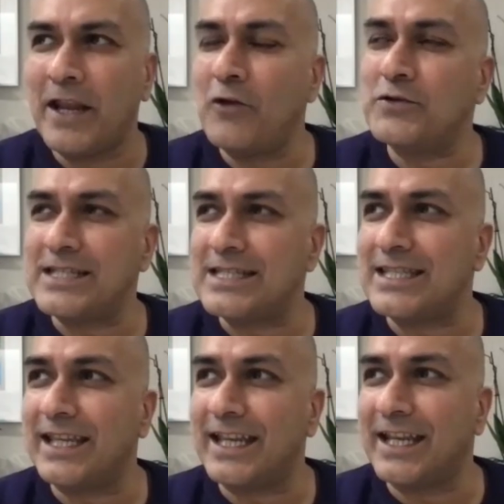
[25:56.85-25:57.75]
I was just
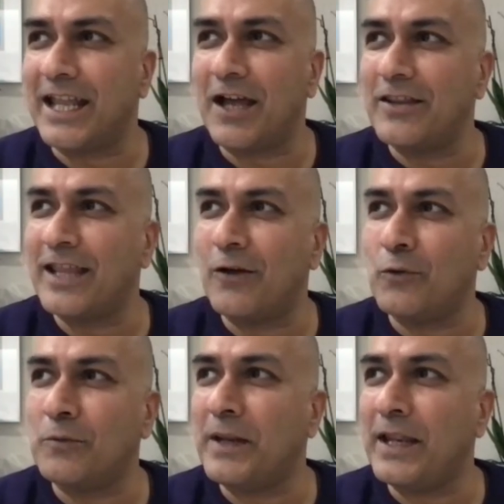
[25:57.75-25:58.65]
thinking that that
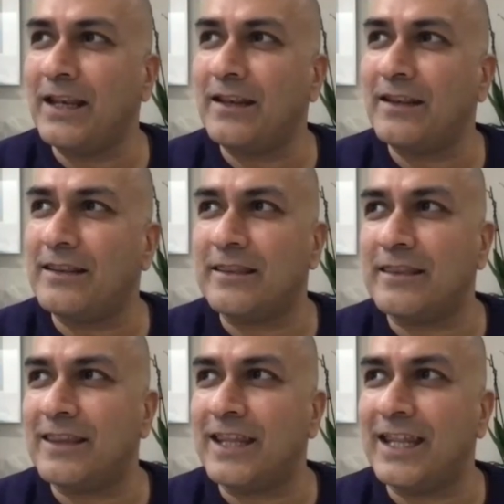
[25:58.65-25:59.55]
would be
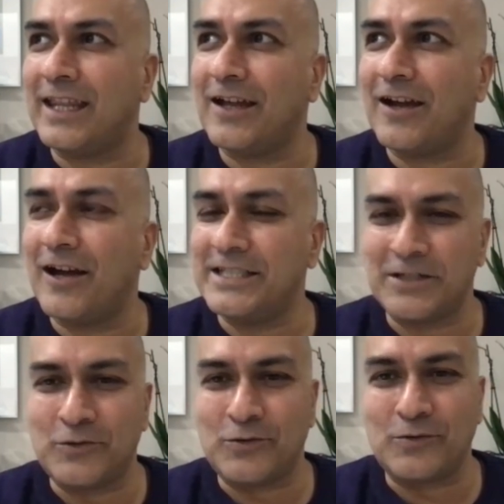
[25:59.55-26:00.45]
the
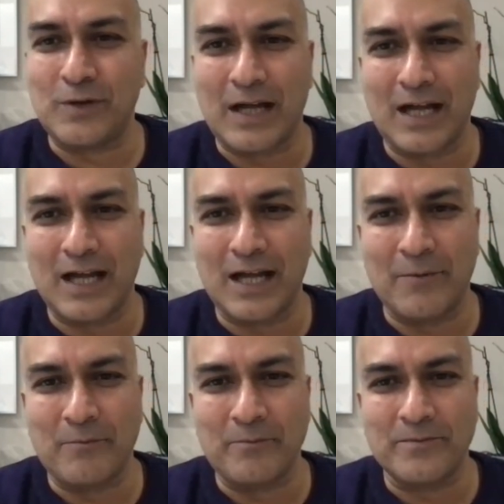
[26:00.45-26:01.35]
ideal
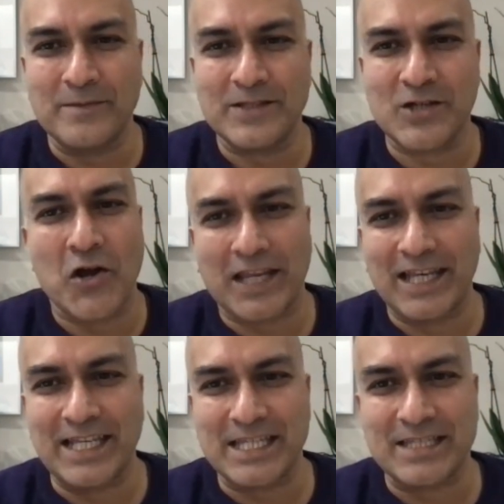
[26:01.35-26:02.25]
um,
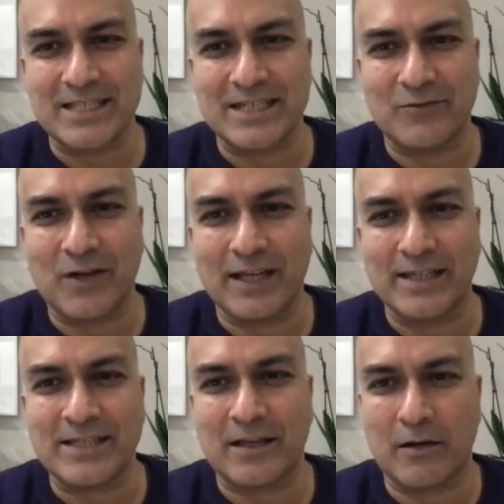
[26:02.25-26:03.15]
target list,
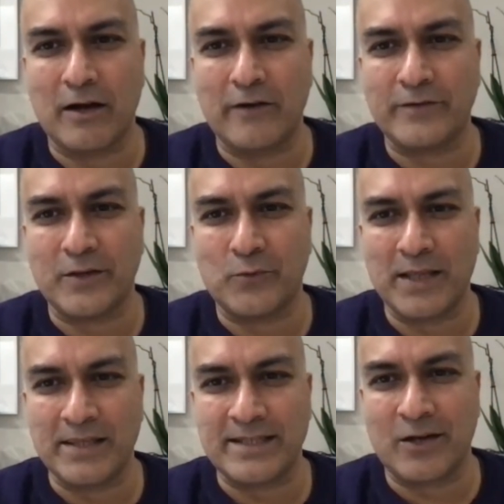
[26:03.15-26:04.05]
right? To yeah. go after the
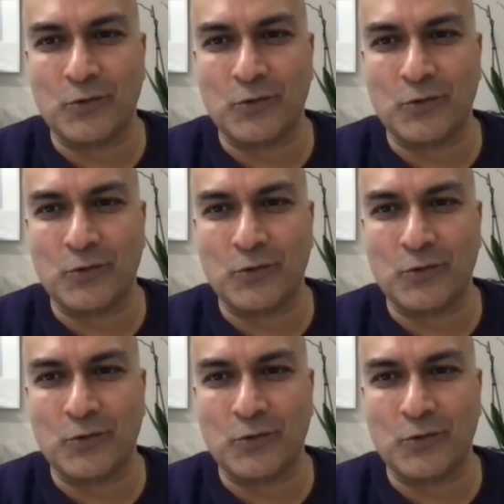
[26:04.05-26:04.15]
ones that are